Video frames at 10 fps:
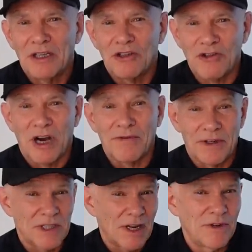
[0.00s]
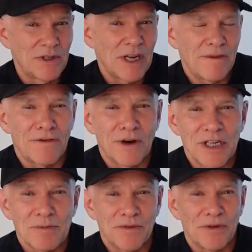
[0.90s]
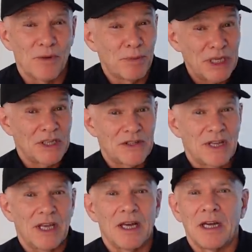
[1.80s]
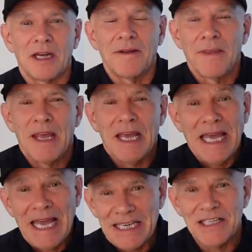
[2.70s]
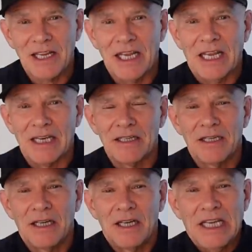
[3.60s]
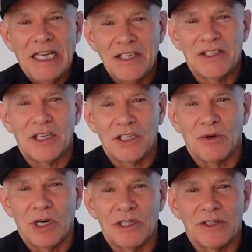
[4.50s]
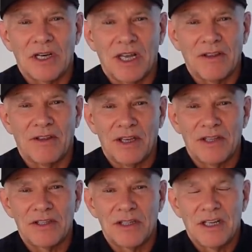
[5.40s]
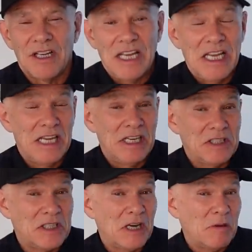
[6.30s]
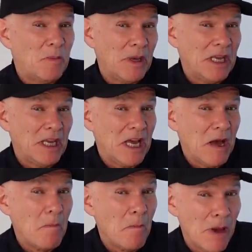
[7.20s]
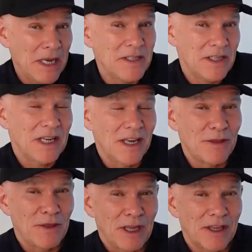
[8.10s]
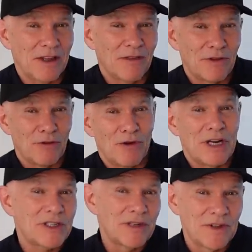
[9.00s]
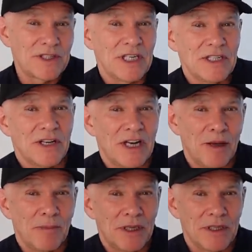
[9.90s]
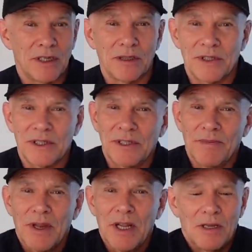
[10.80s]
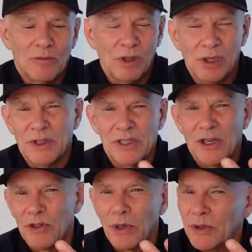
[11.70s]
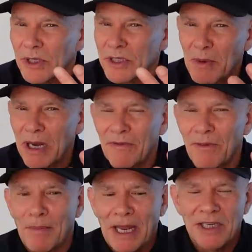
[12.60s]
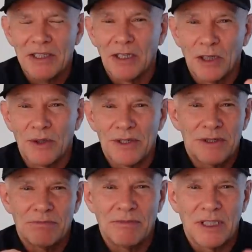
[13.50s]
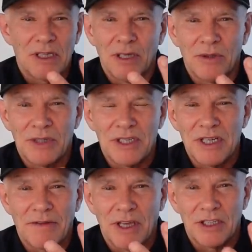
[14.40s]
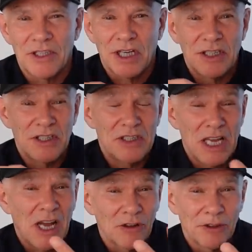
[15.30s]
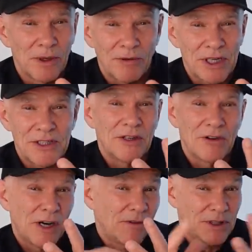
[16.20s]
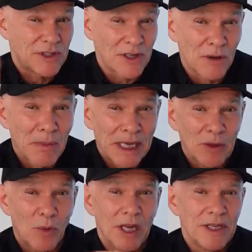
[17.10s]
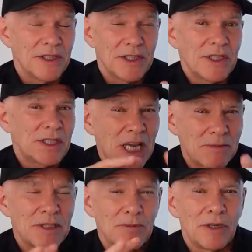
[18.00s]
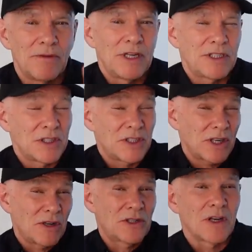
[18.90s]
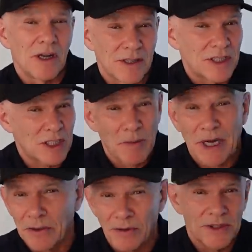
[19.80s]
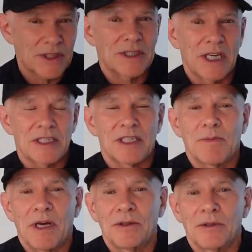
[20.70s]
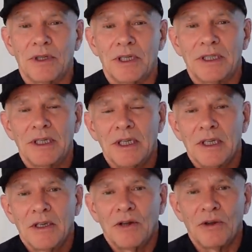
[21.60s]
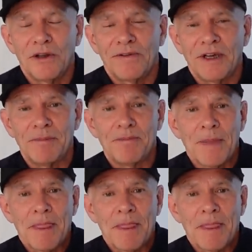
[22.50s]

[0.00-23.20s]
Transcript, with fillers: drivers, and I've used that phrase before, because they are head-to-head in situations like this. It is going to be amazing, I think, the rest of the season now, because Lewis, well, Lewis knows what to expect from Max, and Lewis is Lewis. He's never going to change. He's the ultimate racing driver in so many ways. He's, he's kept his motivation so solid, despite all the success, despite all the, all the fame.